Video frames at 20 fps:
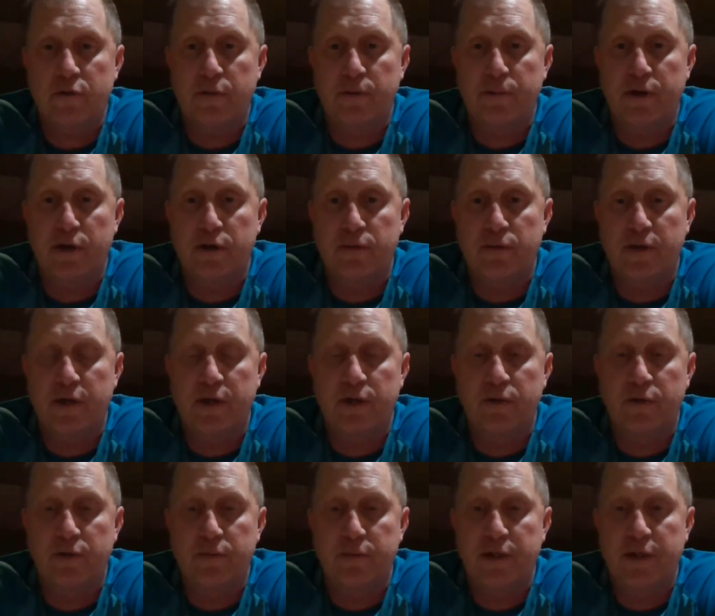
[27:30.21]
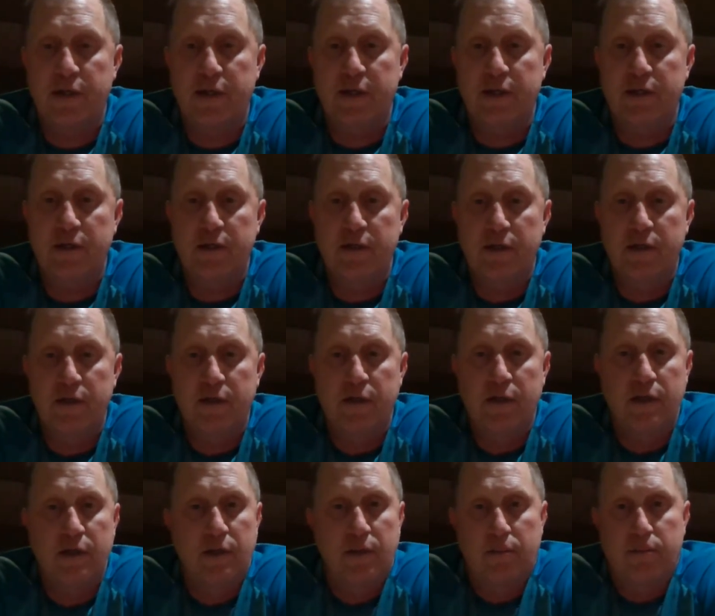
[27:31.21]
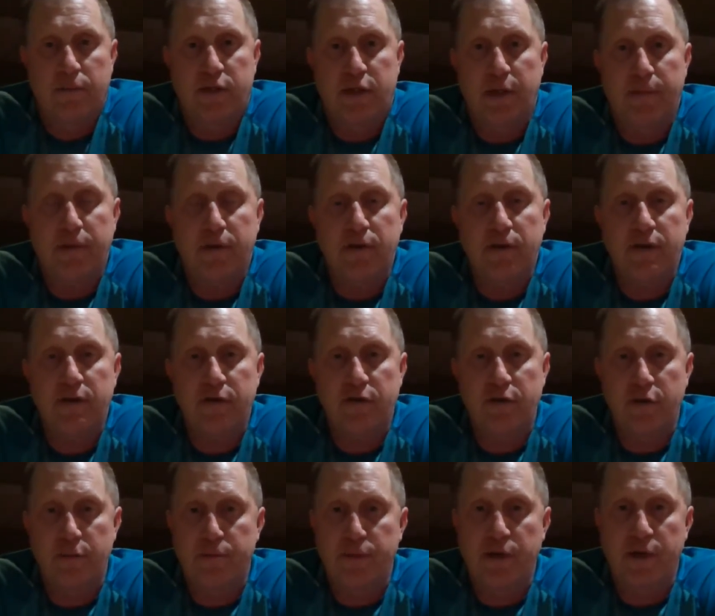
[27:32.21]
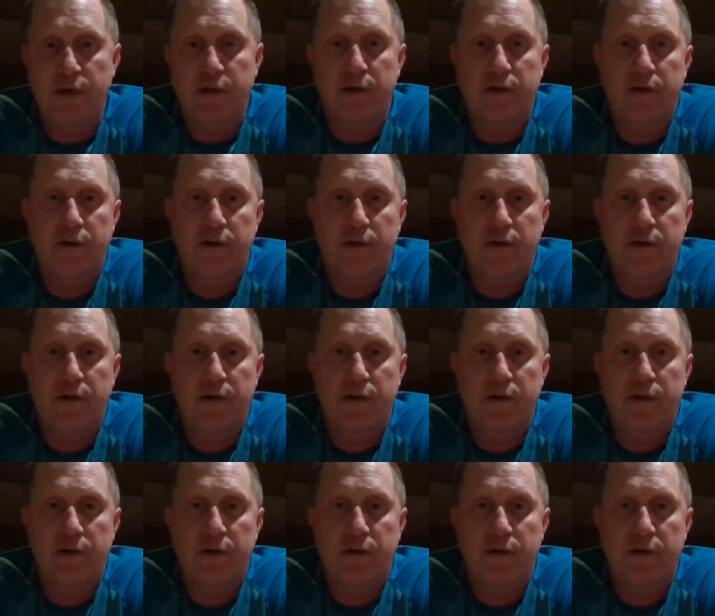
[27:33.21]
compared to what he normally does. But typically, he's a good putter.